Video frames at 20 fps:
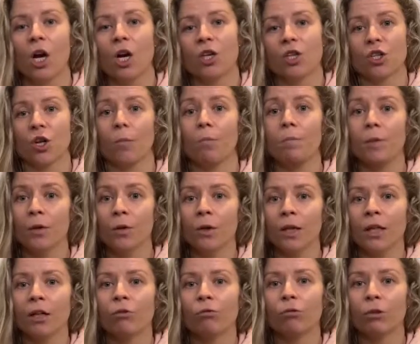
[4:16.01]
So
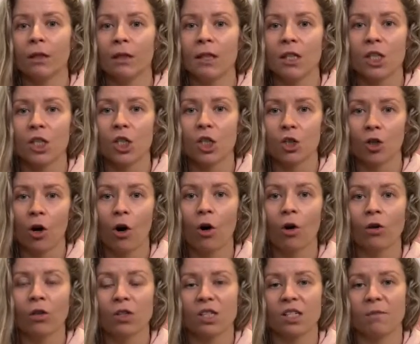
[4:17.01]
building really
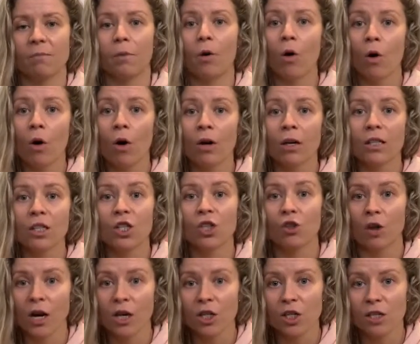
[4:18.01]
strong support
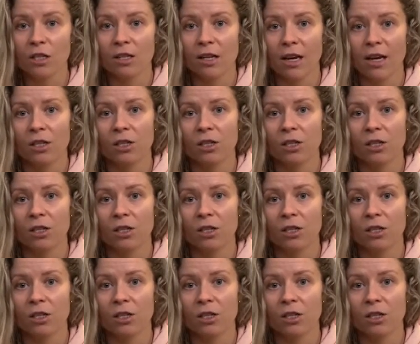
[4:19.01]
structures there,